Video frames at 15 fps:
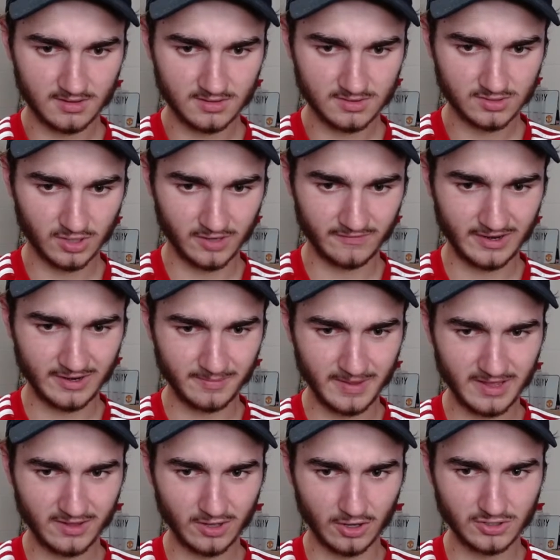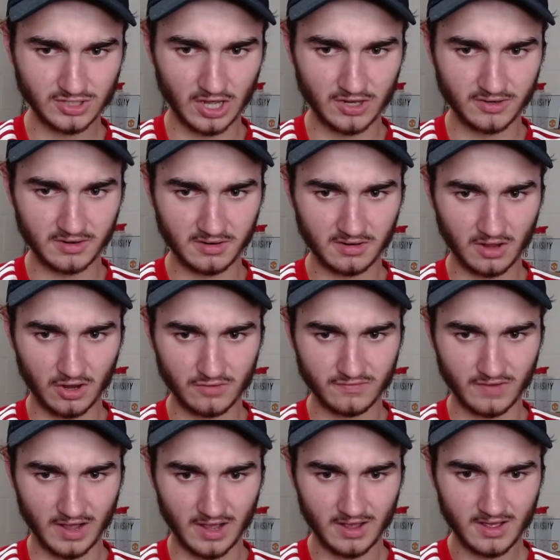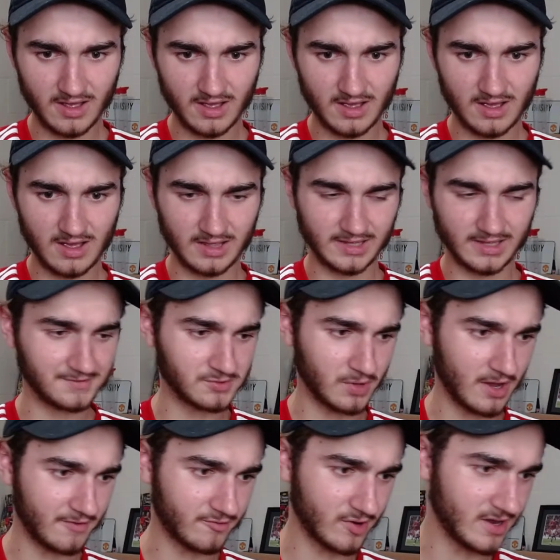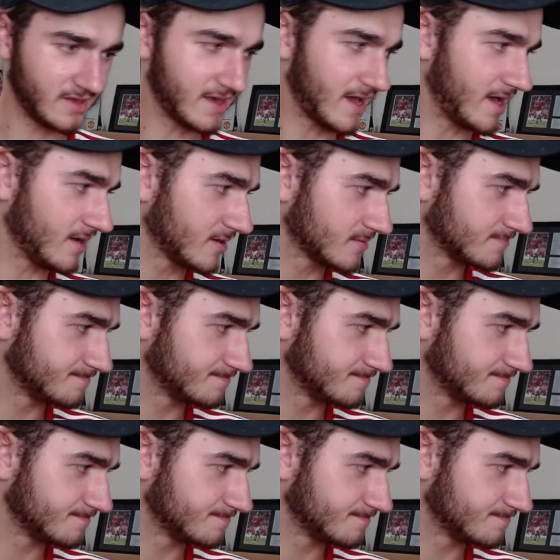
Donny van der Beek goes on over and gives away a free kick.